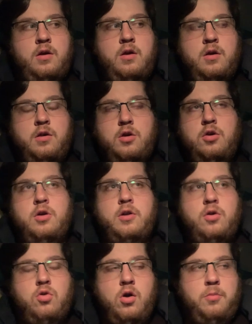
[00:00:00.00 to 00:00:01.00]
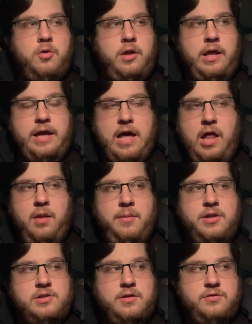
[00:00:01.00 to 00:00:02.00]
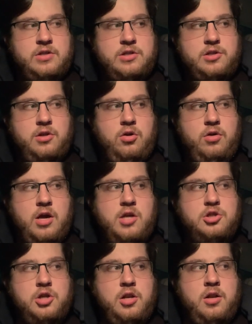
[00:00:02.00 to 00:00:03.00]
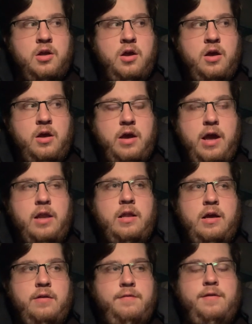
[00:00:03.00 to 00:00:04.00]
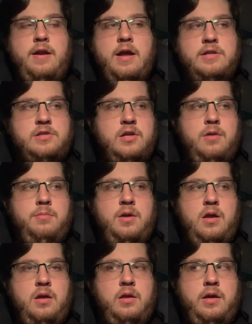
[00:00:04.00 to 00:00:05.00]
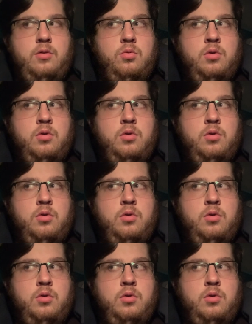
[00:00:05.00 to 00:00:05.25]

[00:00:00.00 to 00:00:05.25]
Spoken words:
mm-hmm. you could incorporate, like, elements of Sister Location and, like, Vanessa being, like,